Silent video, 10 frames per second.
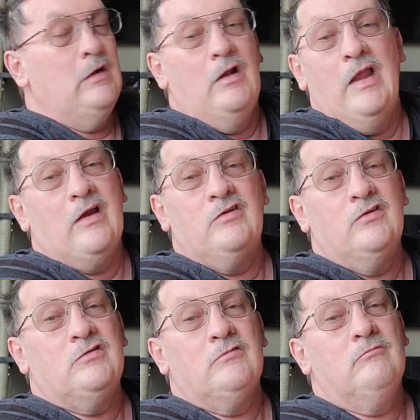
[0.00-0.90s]

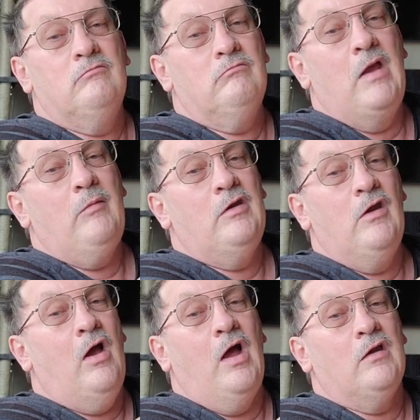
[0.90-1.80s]
Alexas? Maybe
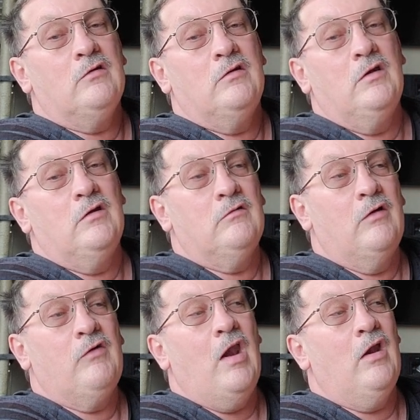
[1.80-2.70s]
not. Yeah,
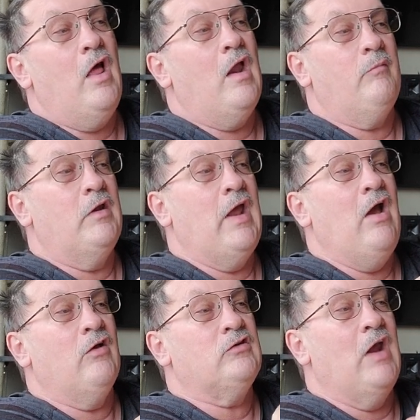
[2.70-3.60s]
I've got a lot of them in the
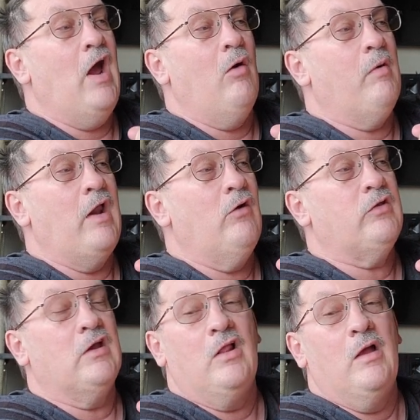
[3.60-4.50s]
house now, but I
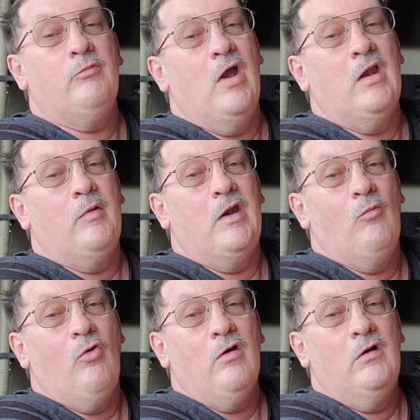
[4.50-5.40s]
don't think I'll upgrade them
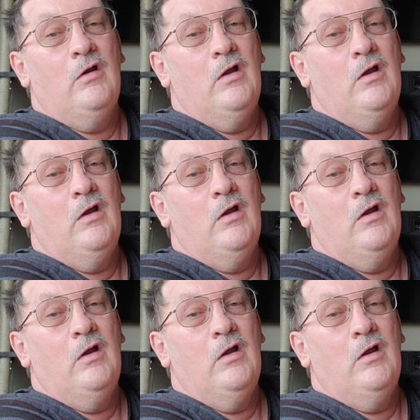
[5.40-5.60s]
anymore.